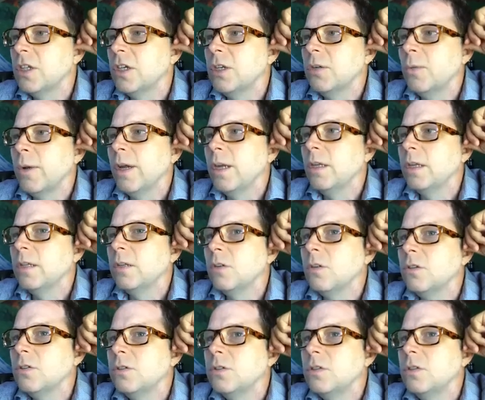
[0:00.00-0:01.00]
unwinding,
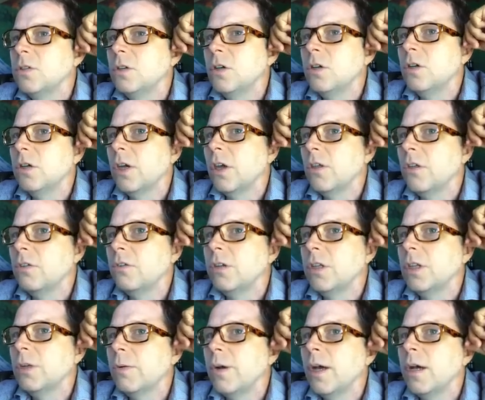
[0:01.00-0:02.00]
those two go together
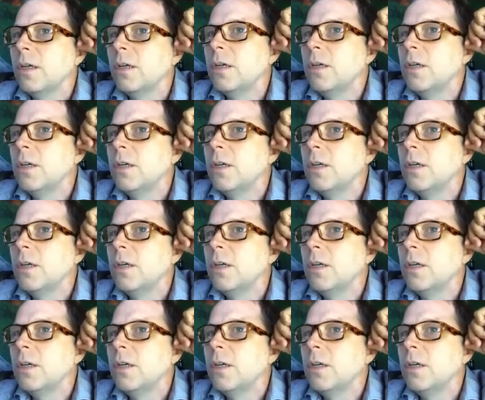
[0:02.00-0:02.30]
really well.